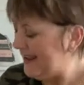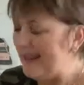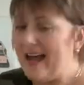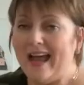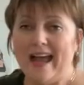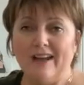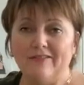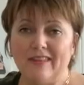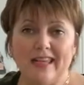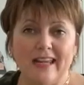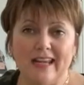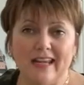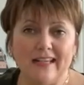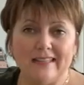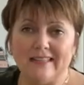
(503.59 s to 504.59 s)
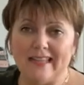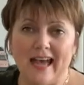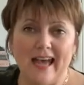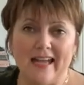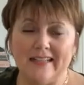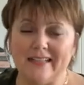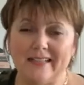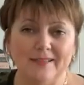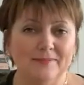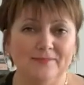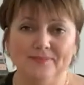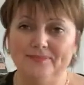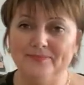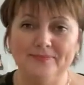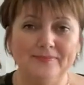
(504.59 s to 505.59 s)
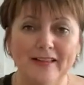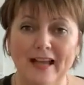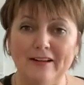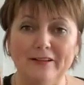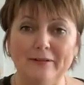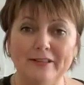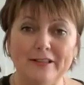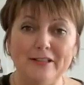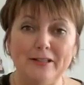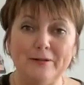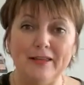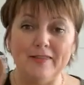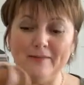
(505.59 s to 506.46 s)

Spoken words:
I have these that I don't know what to do with.